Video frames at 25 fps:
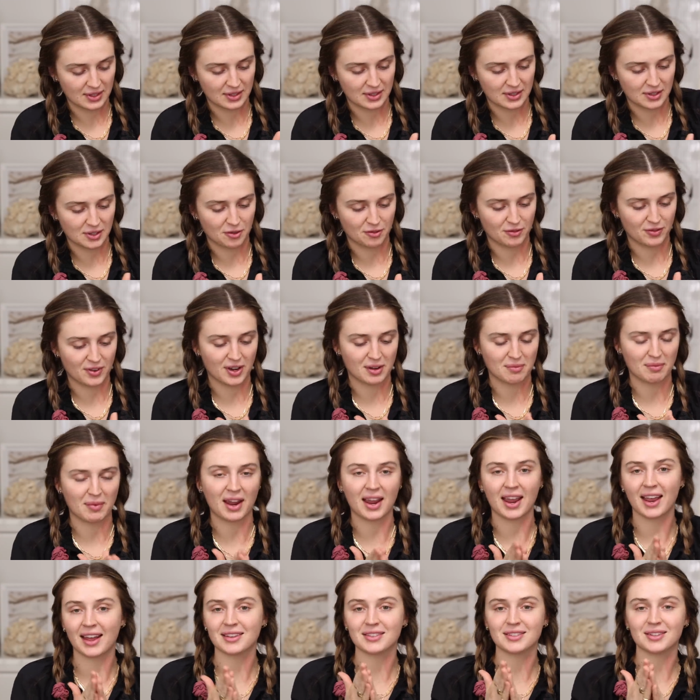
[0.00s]
is so fun. My
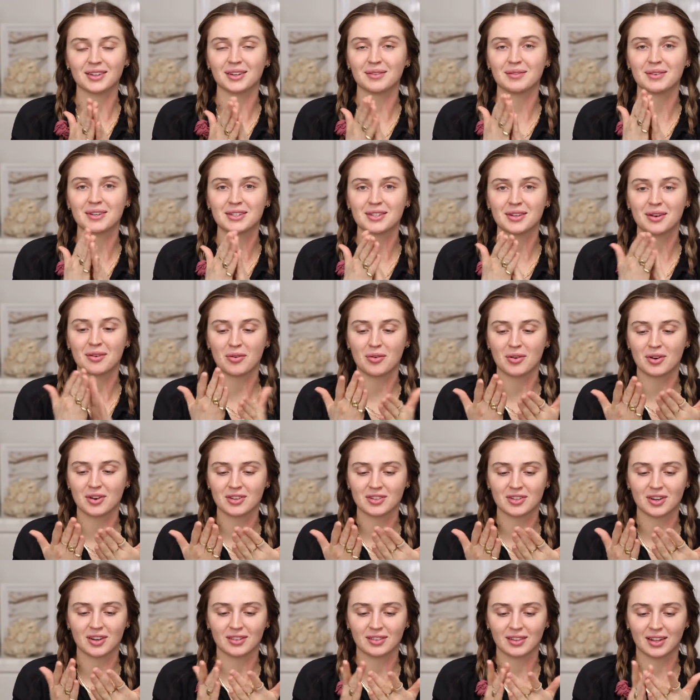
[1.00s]
hands are gonna be so
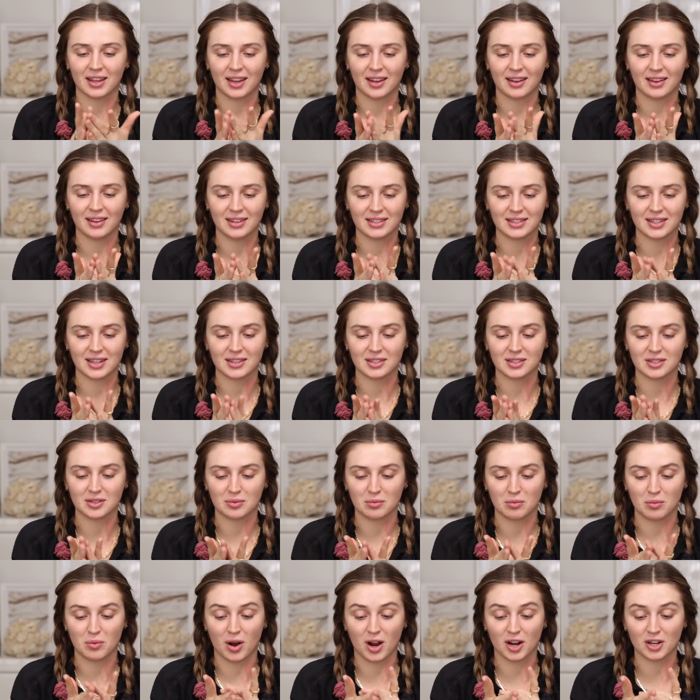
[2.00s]
orange, aren't they? It says to
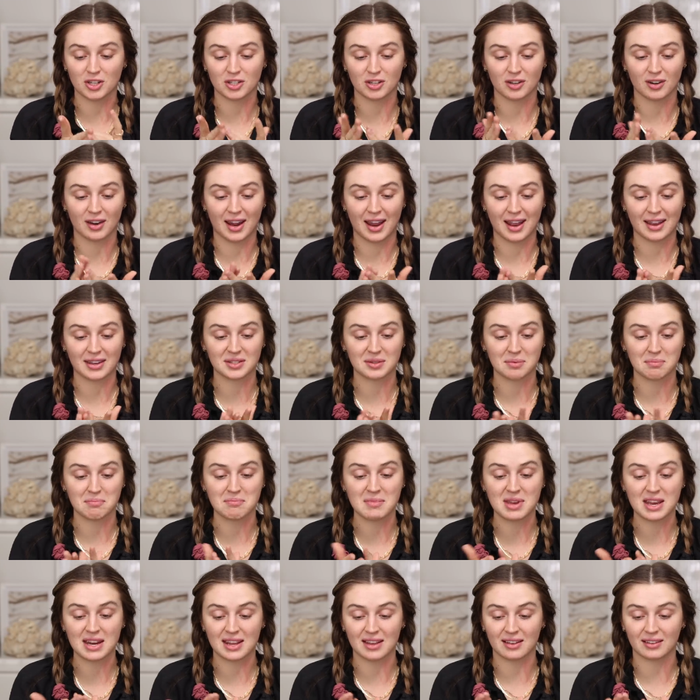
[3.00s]
wash your hands
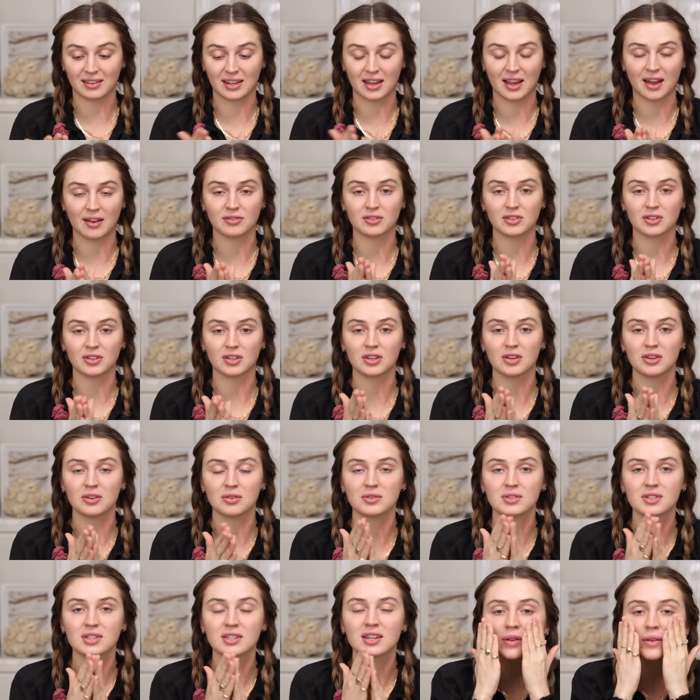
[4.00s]
immediately after
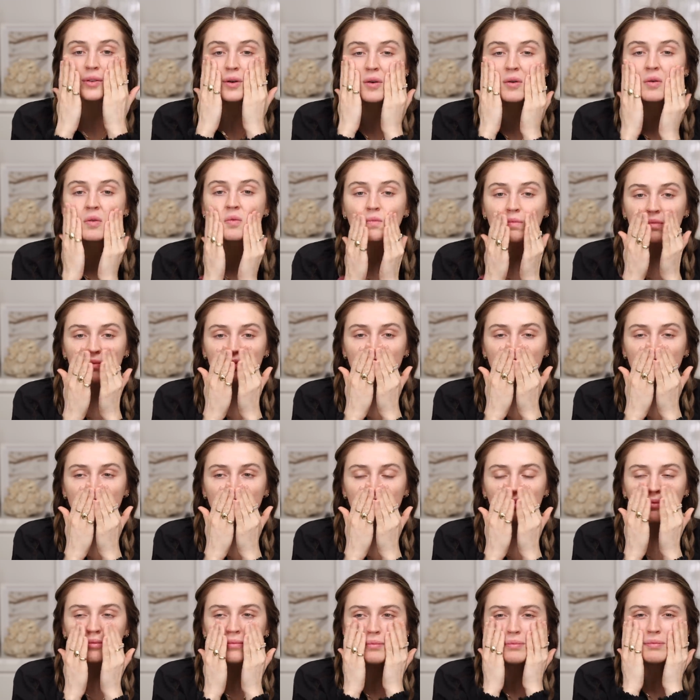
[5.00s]
use. So,
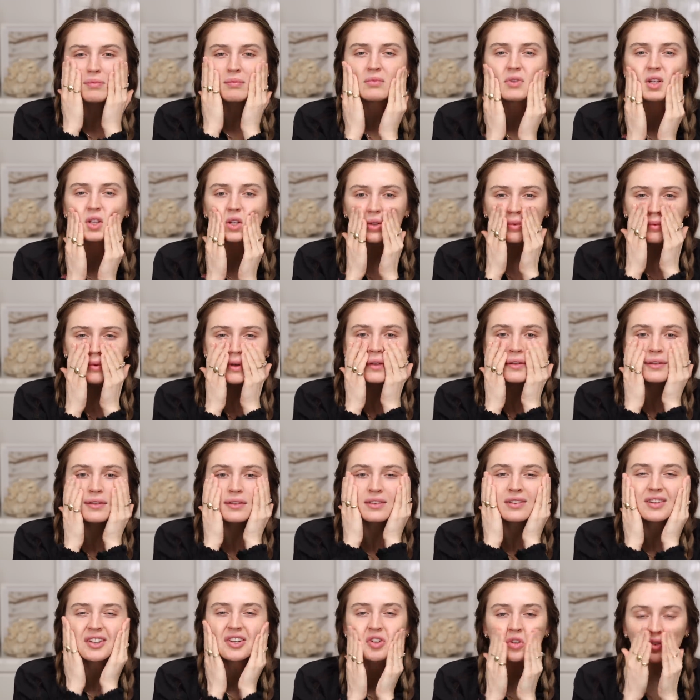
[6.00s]
mmm, it smells
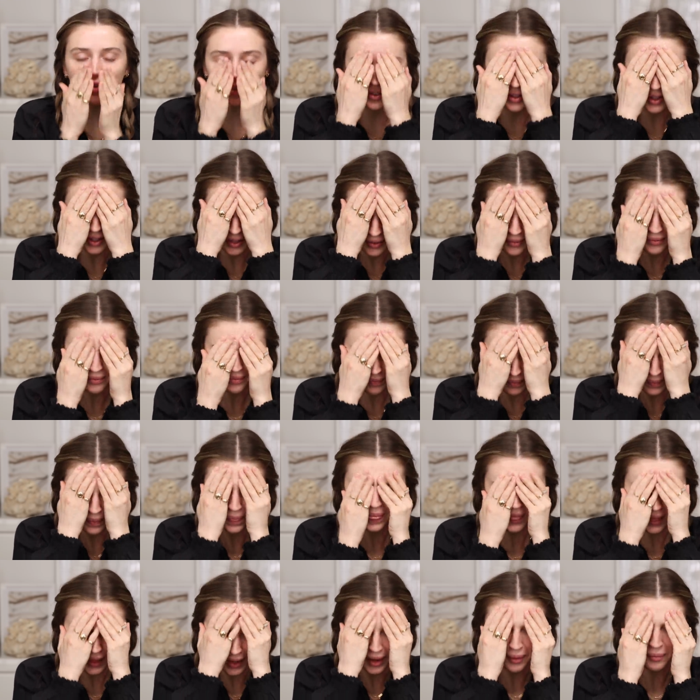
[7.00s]
interesting.
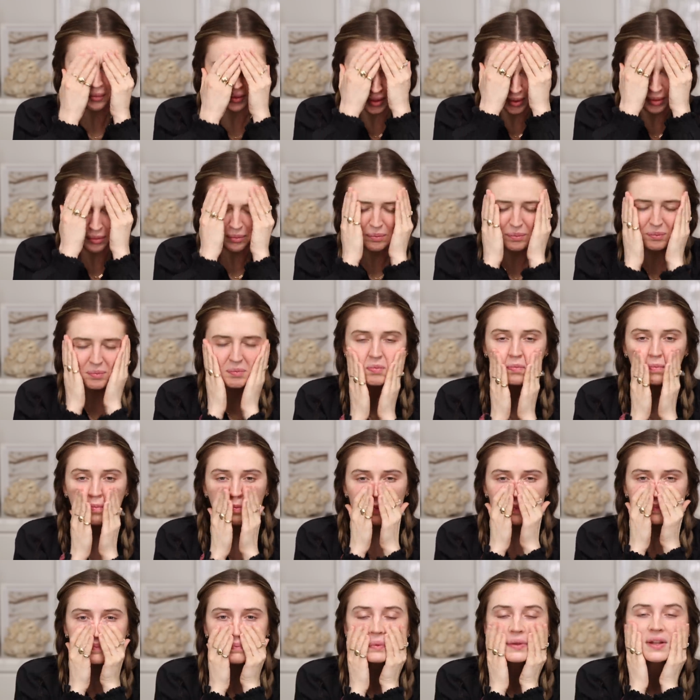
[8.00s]
I'm gonna
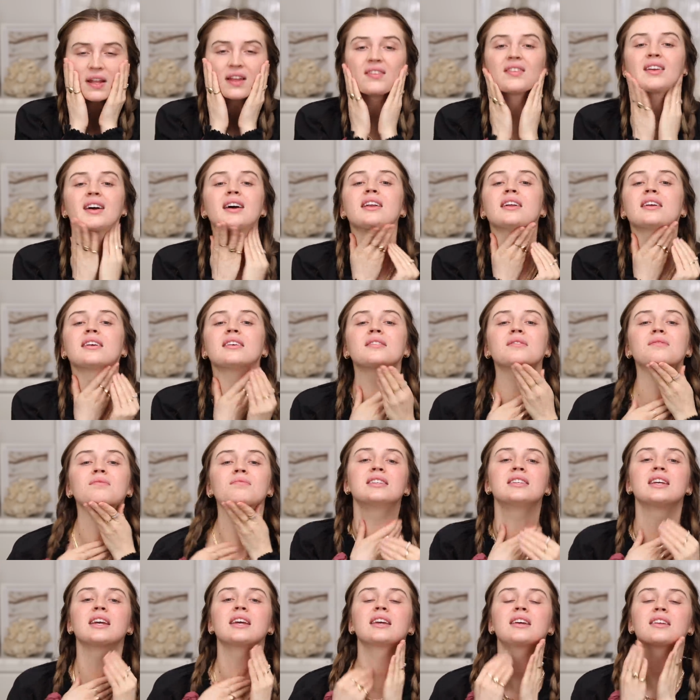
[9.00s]
blend that in,
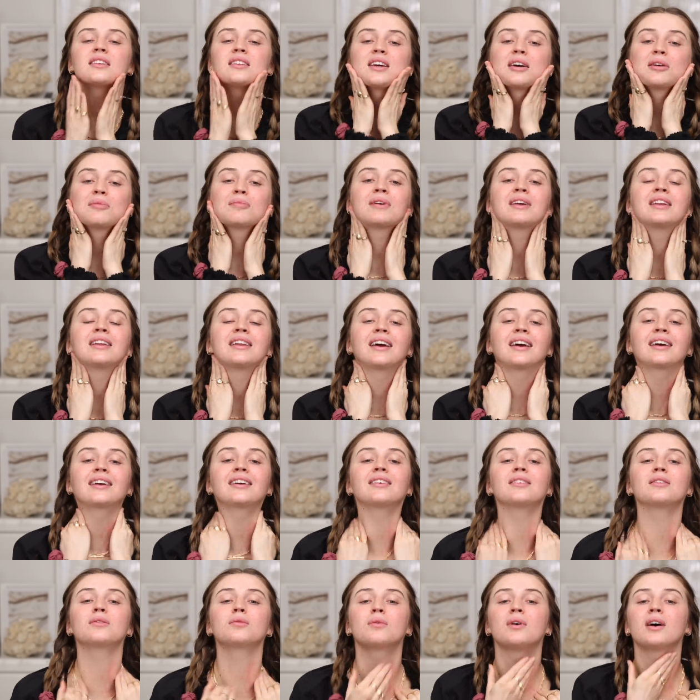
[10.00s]
take it down my neck
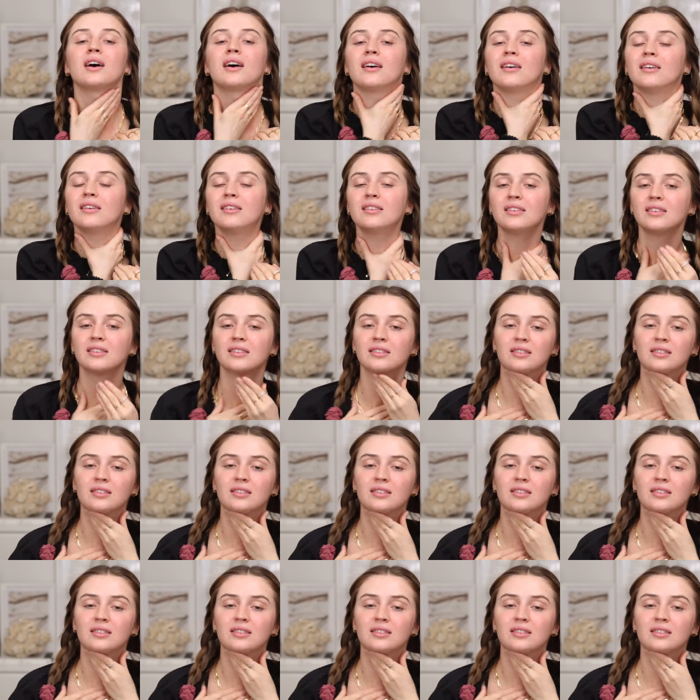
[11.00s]
as well.